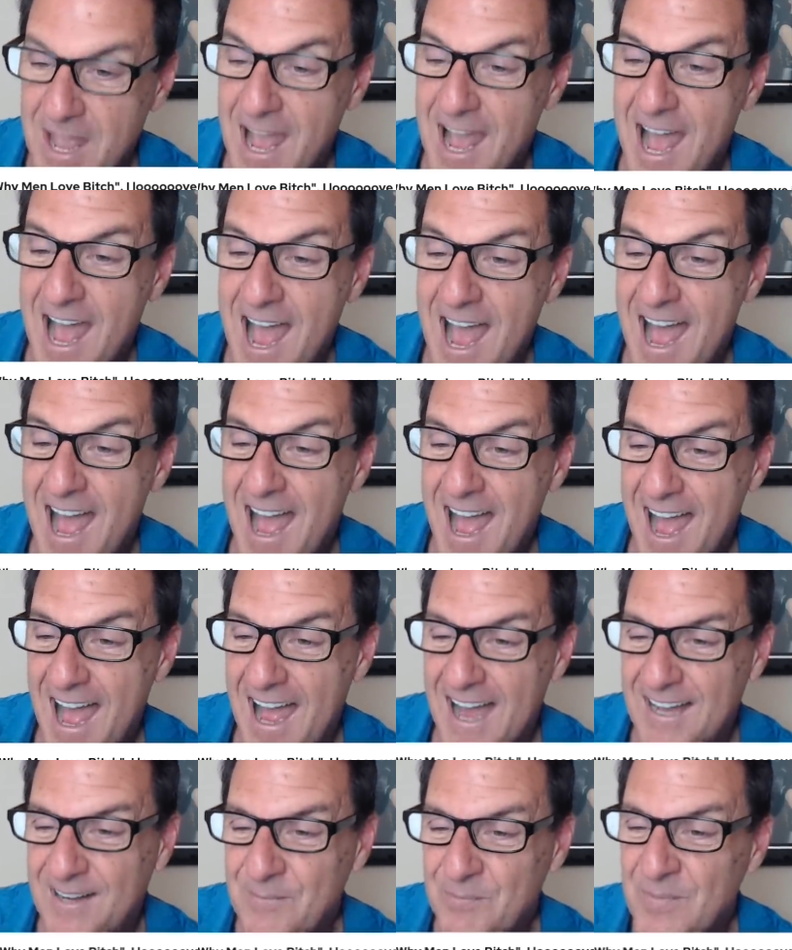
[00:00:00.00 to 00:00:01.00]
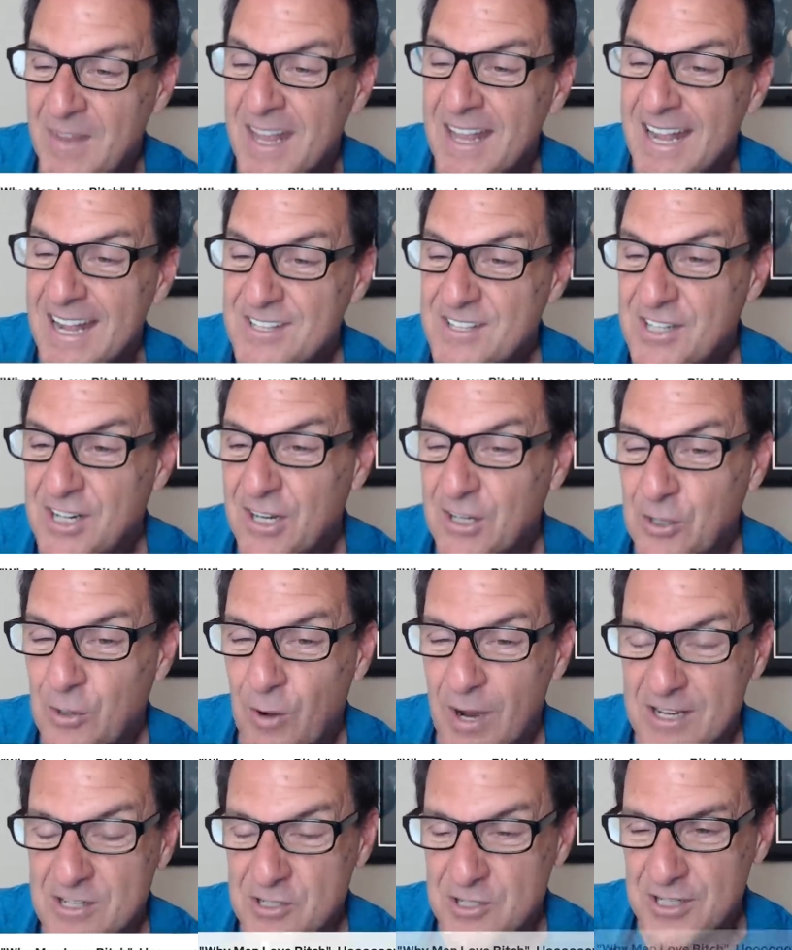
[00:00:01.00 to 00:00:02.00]
That's a good
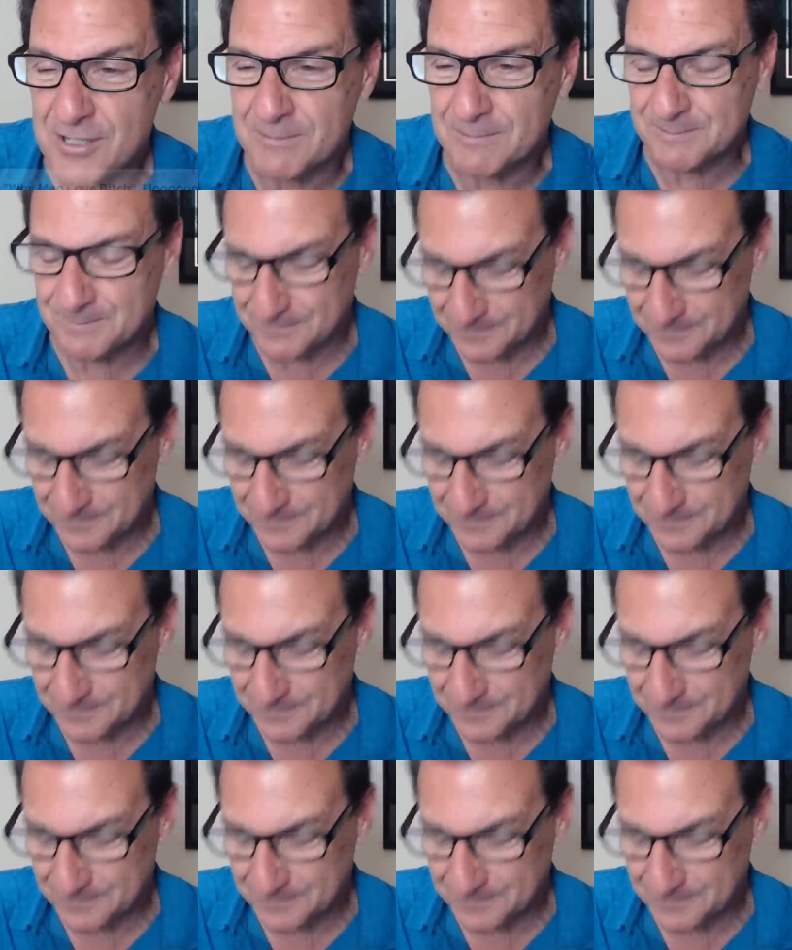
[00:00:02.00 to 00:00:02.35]
question.